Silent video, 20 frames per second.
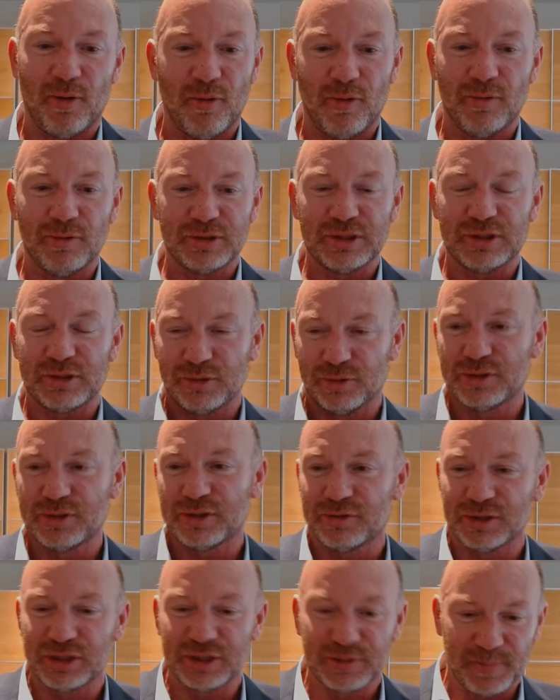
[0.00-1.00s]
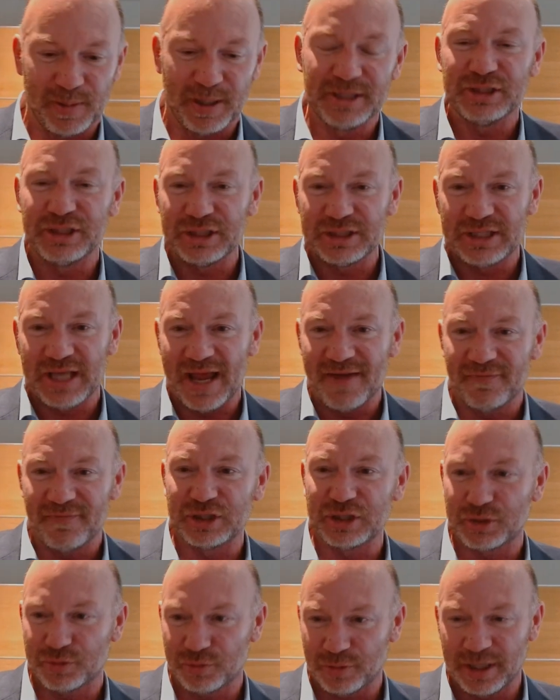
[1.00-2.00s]
all surgical sponges have a
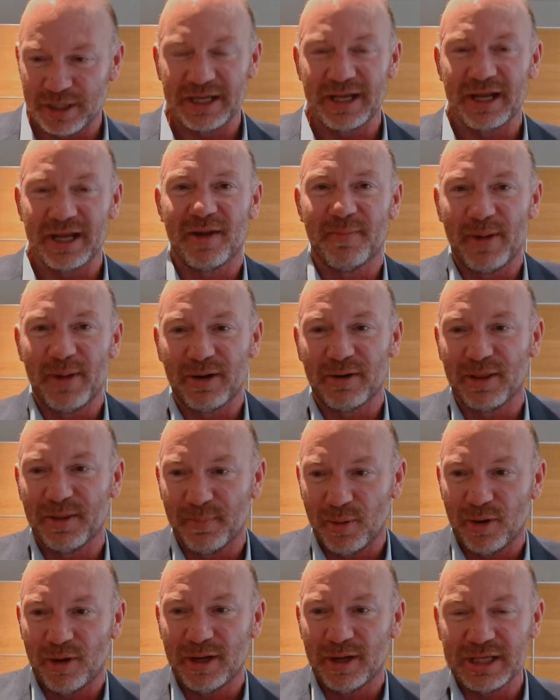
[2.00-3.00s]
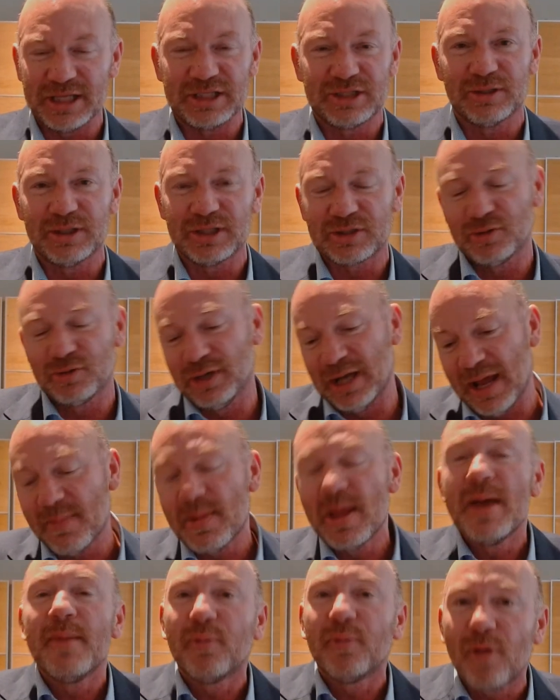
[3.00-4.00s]
string and come out of the body so this couldn't
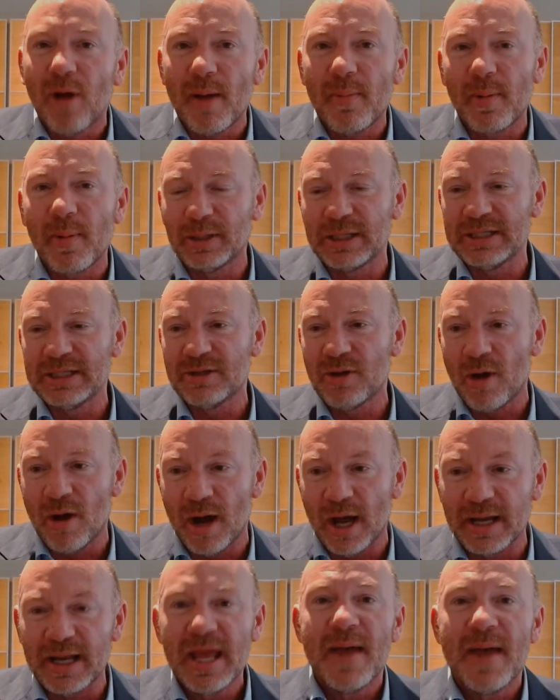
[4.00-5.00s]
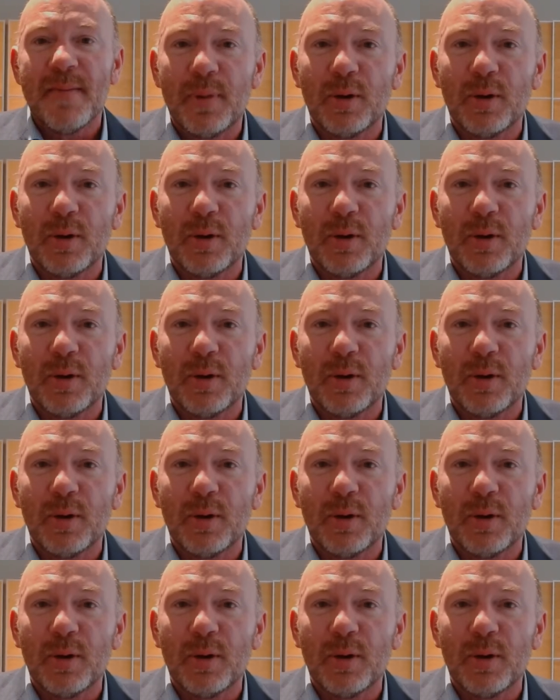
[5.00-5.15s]
happen? Probably not.